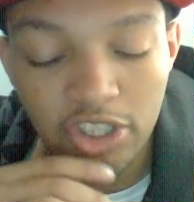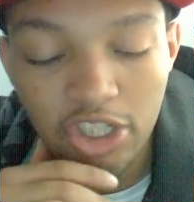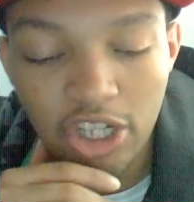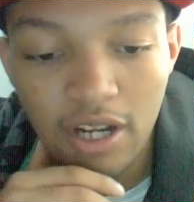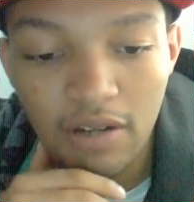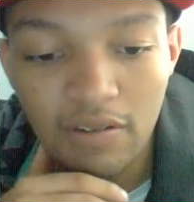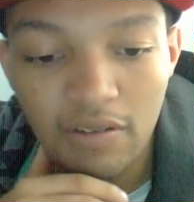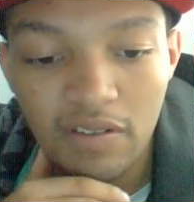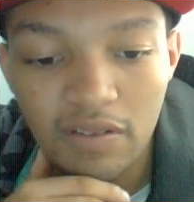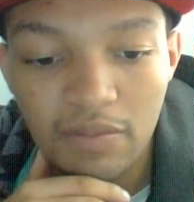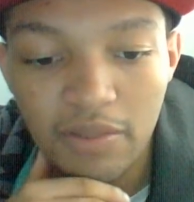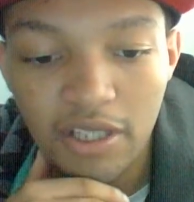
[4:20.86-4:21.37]

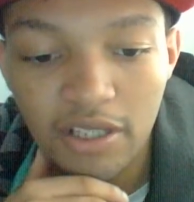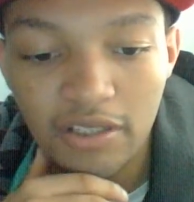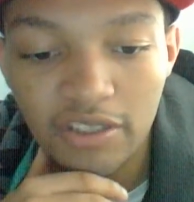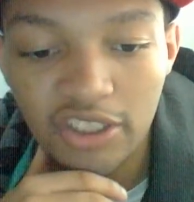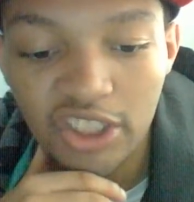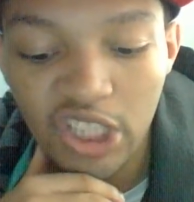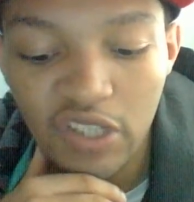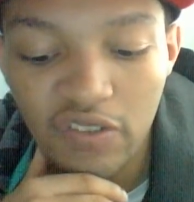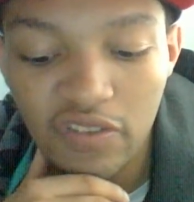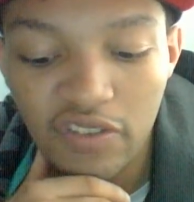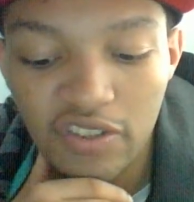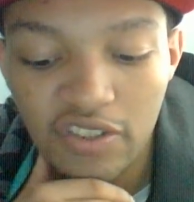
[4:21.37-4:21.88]
Charlotte wouldn't be on
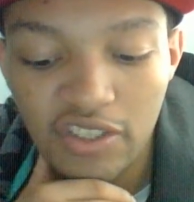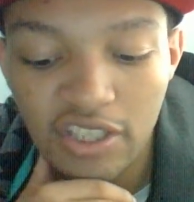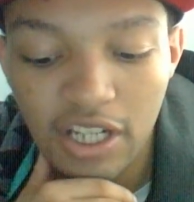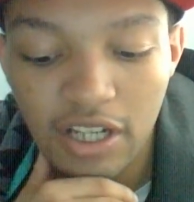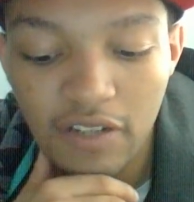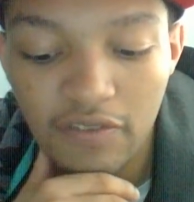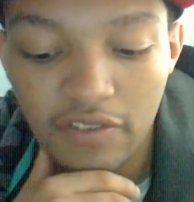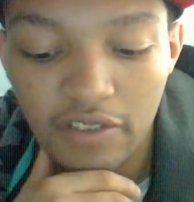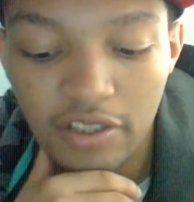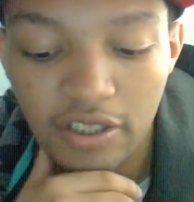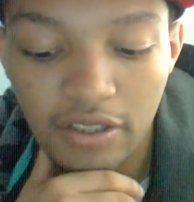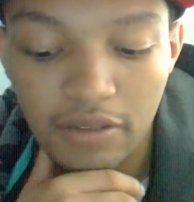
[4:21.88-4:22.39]
TV is
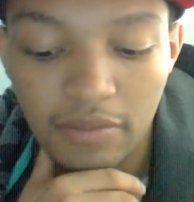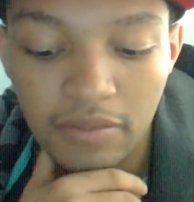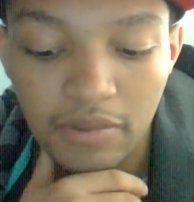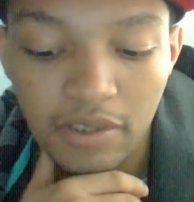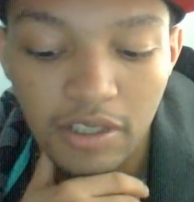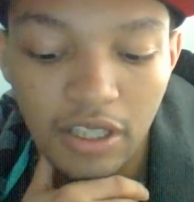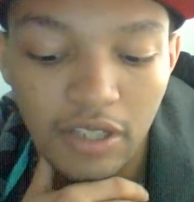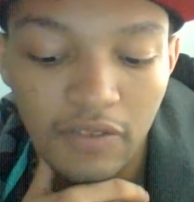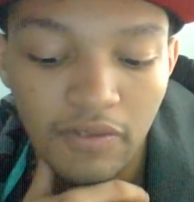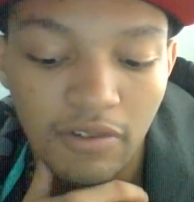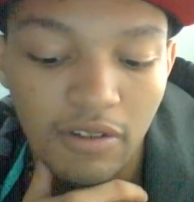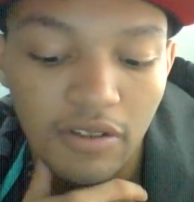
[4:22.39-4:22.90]
now for them,
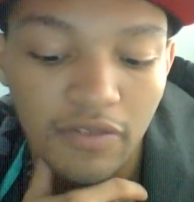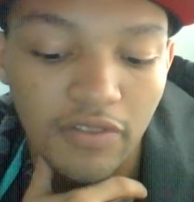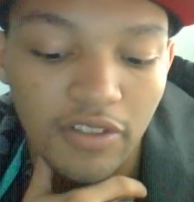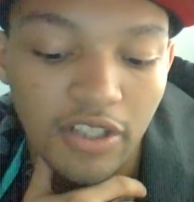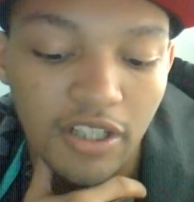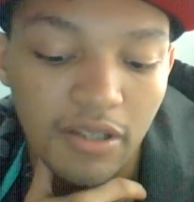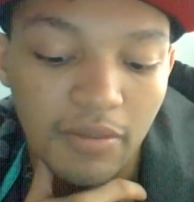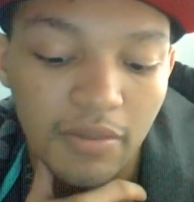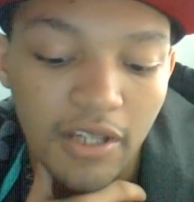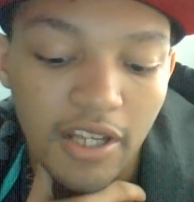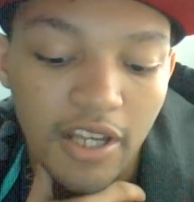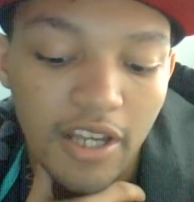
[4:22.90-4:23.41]
if it weren't for
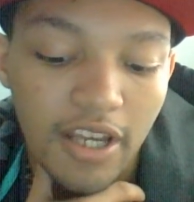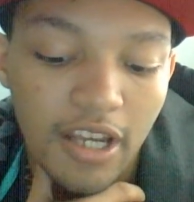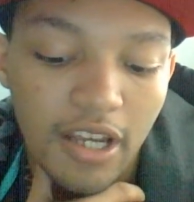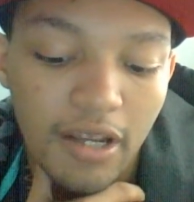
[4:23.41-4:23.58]
them.